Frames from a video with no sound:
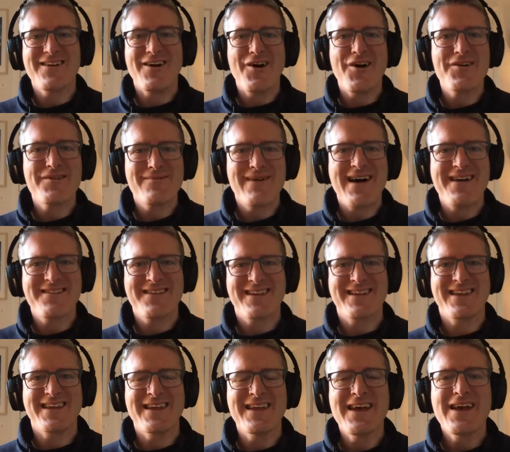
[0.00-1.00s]

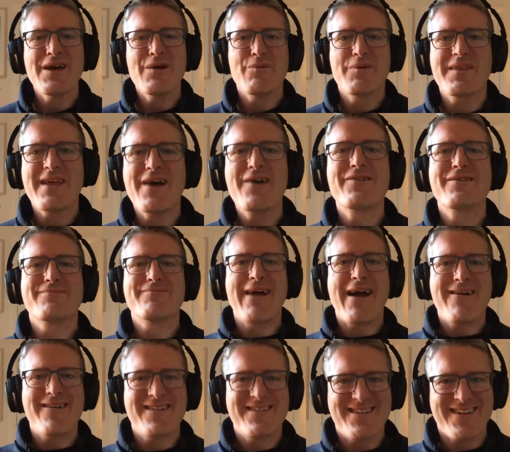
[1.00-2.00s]
automatically without
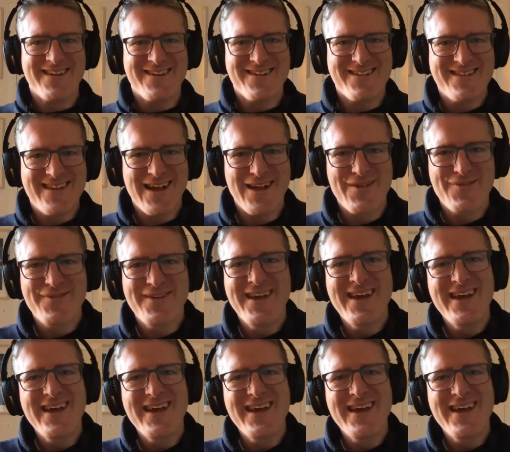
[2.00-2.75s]
embarrassing yourself